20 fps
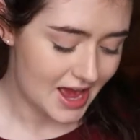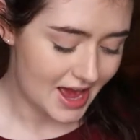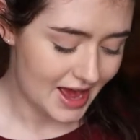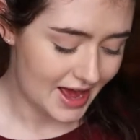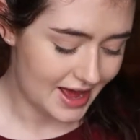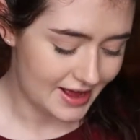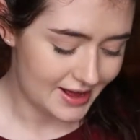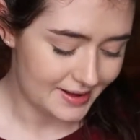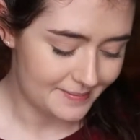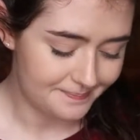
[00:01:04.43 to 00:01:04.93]

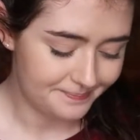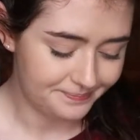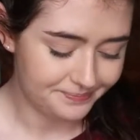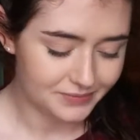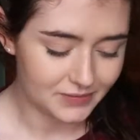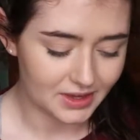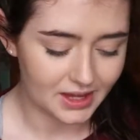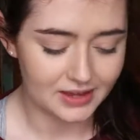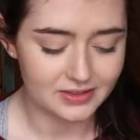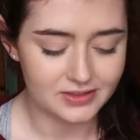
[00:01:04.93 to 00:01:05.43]

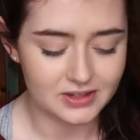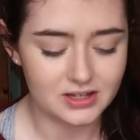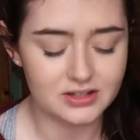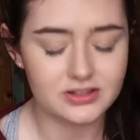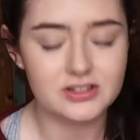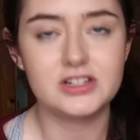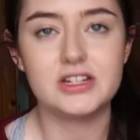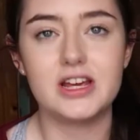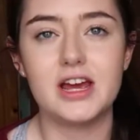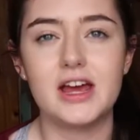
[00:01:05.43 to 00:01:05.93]
And the
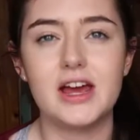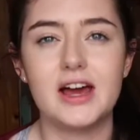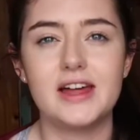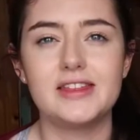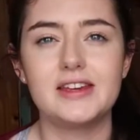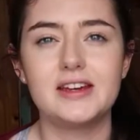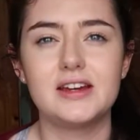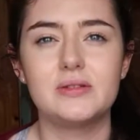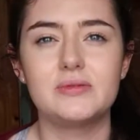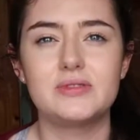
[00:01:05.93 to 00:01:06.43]
other day, I
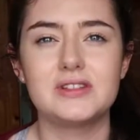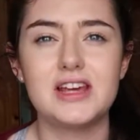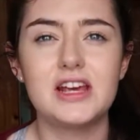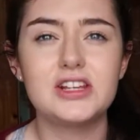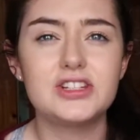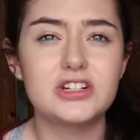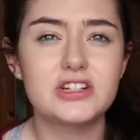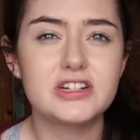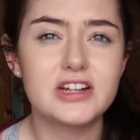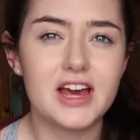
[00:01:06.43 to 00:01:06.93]
think it was
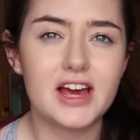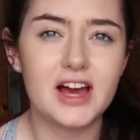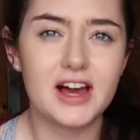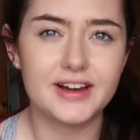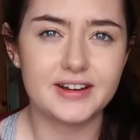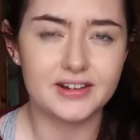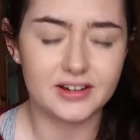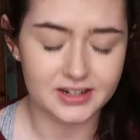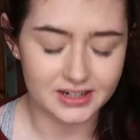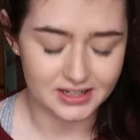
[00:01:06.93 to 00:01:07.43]
yesterday, I
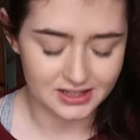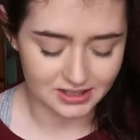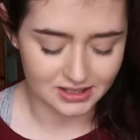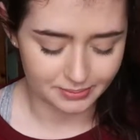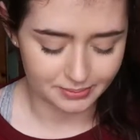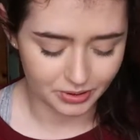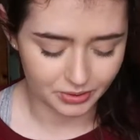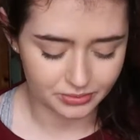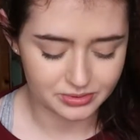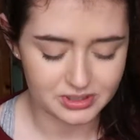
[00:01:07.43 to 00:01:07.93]
got it in the
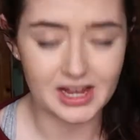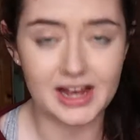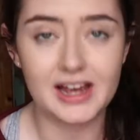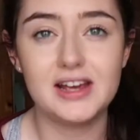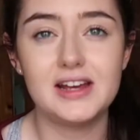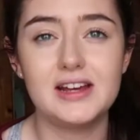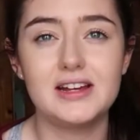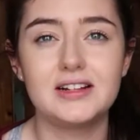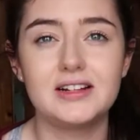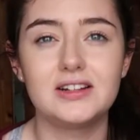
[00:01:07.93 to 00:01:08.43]
post.
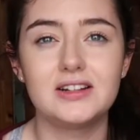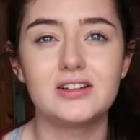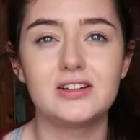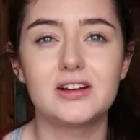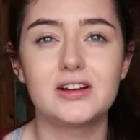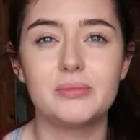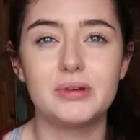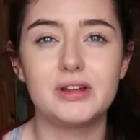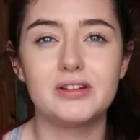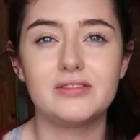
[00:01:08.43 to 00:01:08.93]
I look
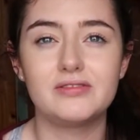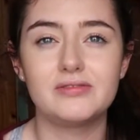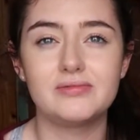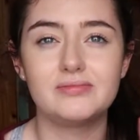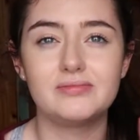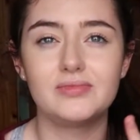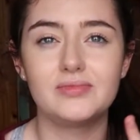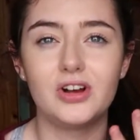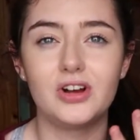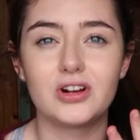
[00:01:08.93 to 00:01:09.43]
a bit
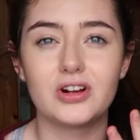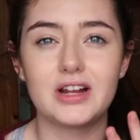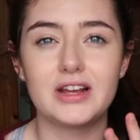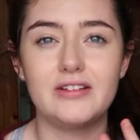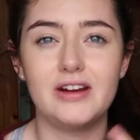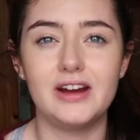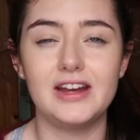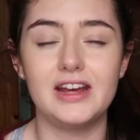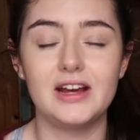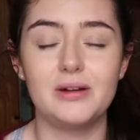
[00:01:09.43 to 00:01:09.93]
ugly
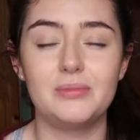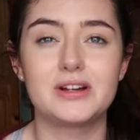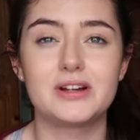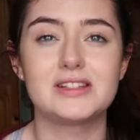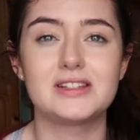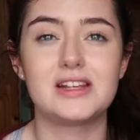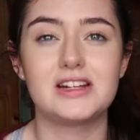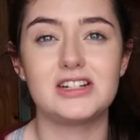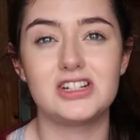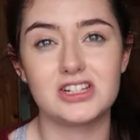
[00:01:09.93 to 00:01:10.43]
right now
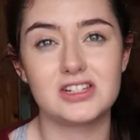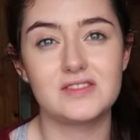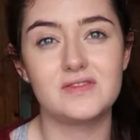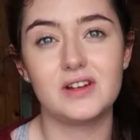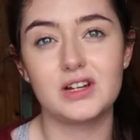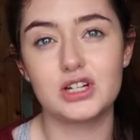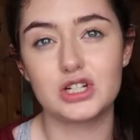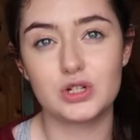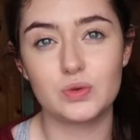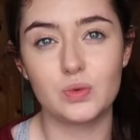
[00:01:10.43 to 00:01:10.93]
because I just
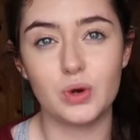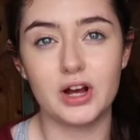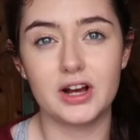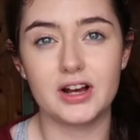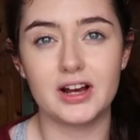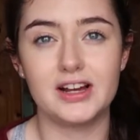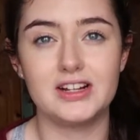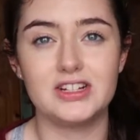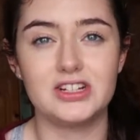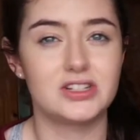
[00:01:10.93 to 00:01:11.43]
finished work.
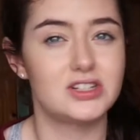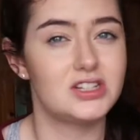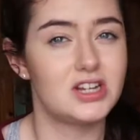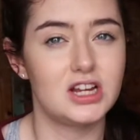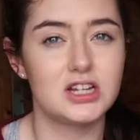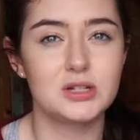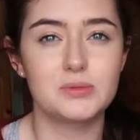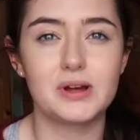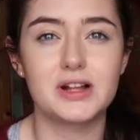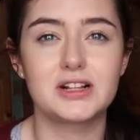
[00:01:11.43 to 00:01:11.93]
I just
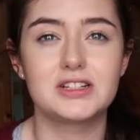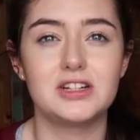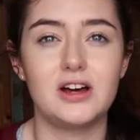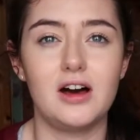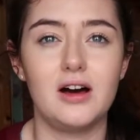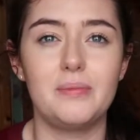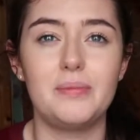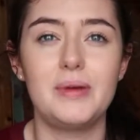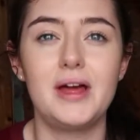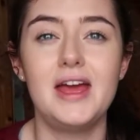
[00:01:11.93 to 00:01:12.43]
changed my
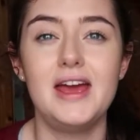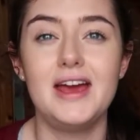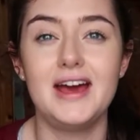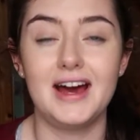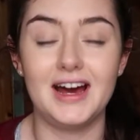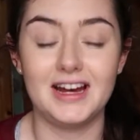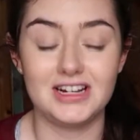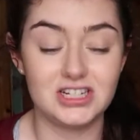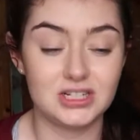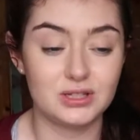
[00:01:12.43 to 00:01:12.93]
top,
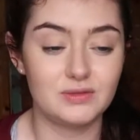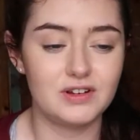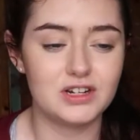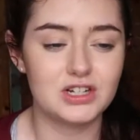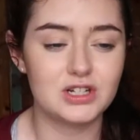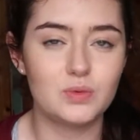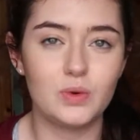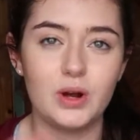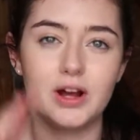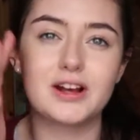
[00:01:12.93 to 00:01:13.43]
I just
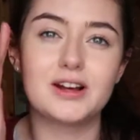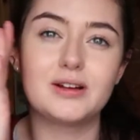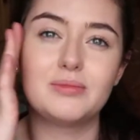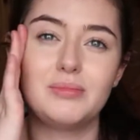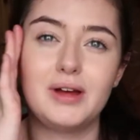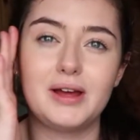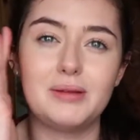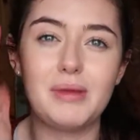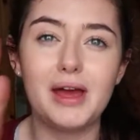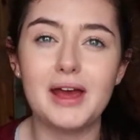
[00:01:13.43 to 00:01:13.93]
finished work.
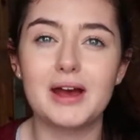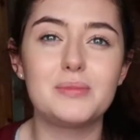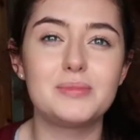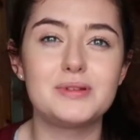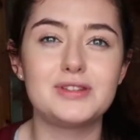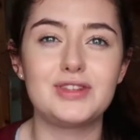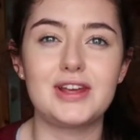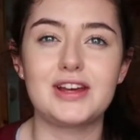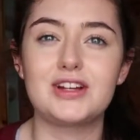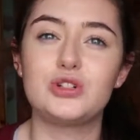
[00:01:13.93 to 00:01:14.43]
My makeup
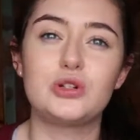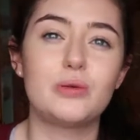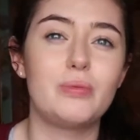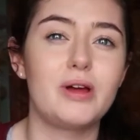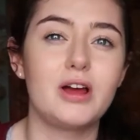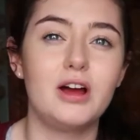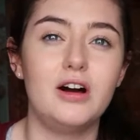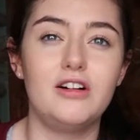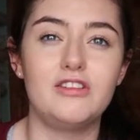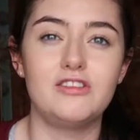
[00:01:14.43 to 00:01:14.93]
is like
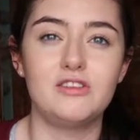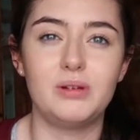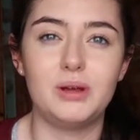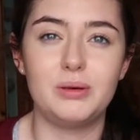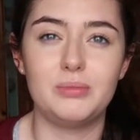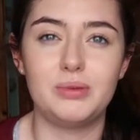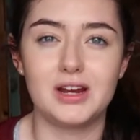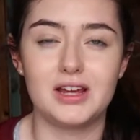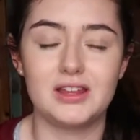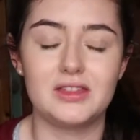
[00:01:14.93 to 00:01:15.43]
dripping off me,
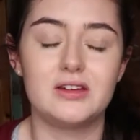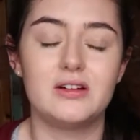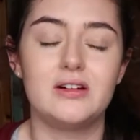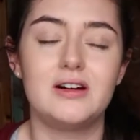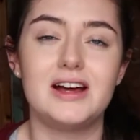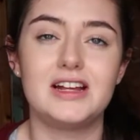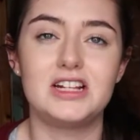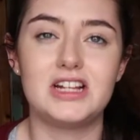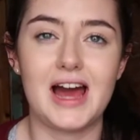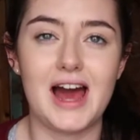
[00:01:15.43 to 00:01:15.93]
but I thought
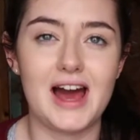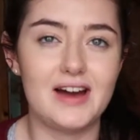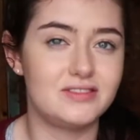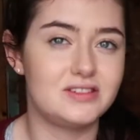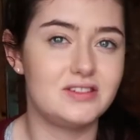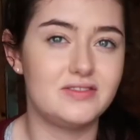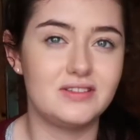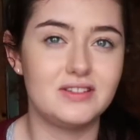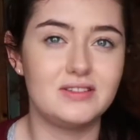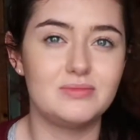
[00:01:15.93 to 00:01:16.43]
I have to
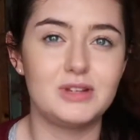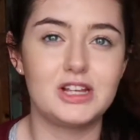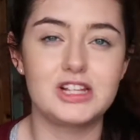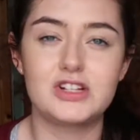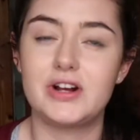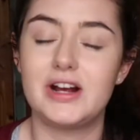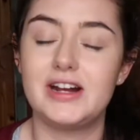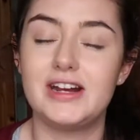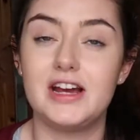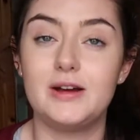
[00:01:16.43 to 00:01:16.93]
film this
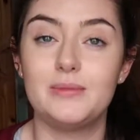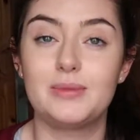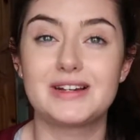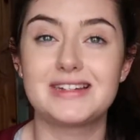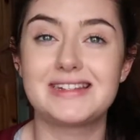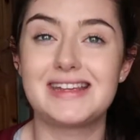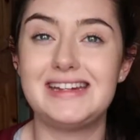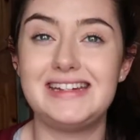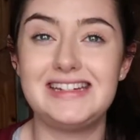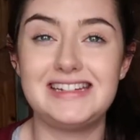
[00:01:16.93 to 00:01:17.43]
right now because
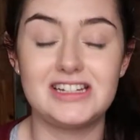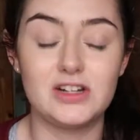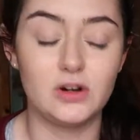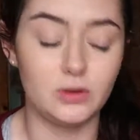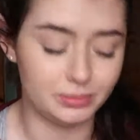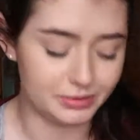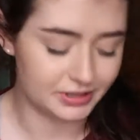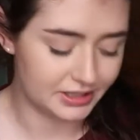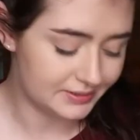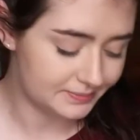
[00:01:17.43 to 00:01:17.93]
I need to
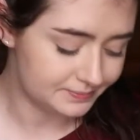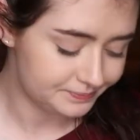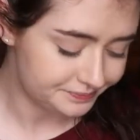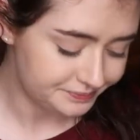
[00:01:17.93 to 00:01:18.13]
open it.